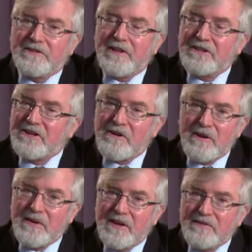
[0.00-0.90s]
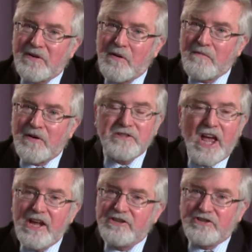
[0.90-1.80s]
Just like charity begins at home first,